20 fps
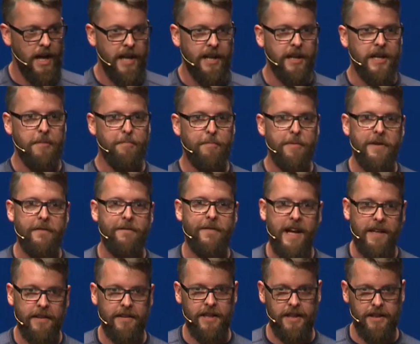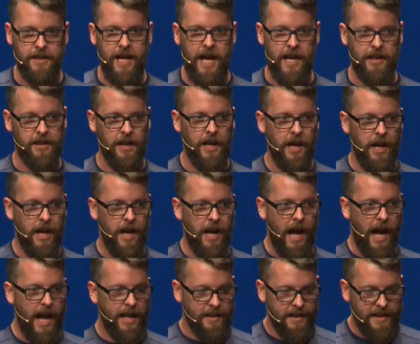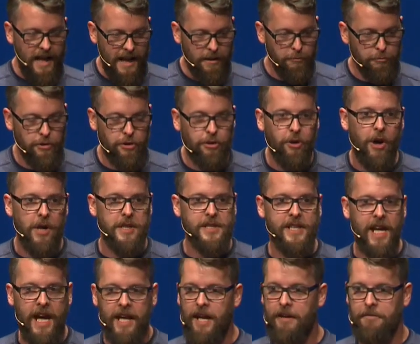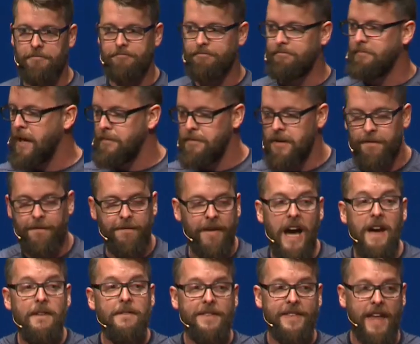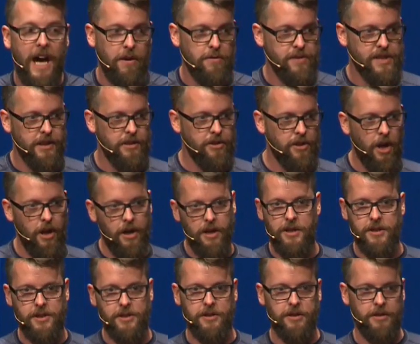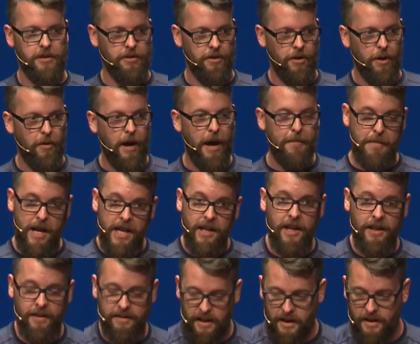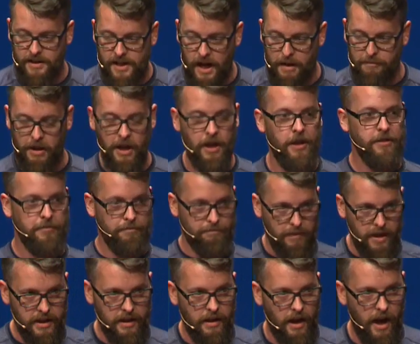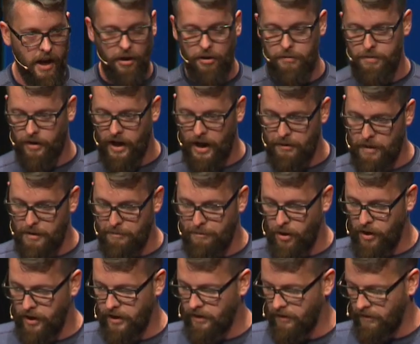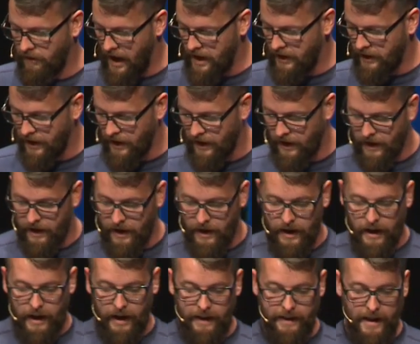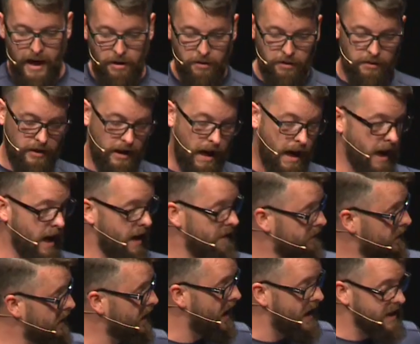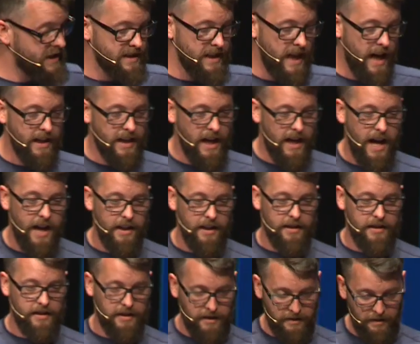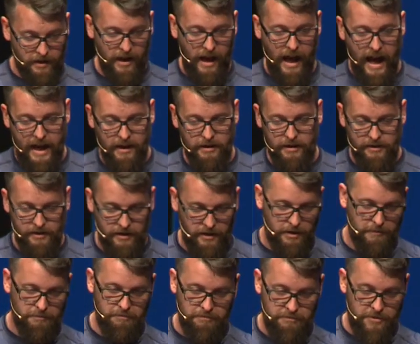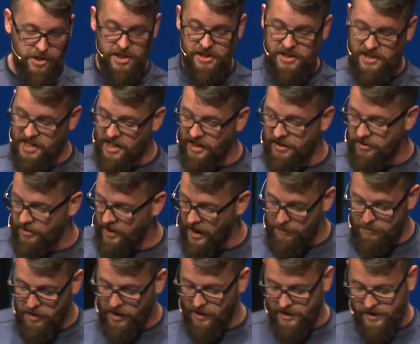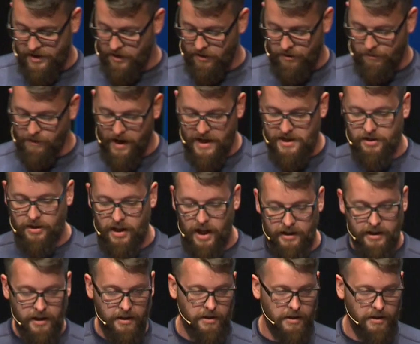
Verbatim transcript: He prevented that. And that would cost Anna maybe five thousand dollars. You know, I'm making things up, but I hope you get my point, right? Now, I have the next slide I added um, just the other day because it resonated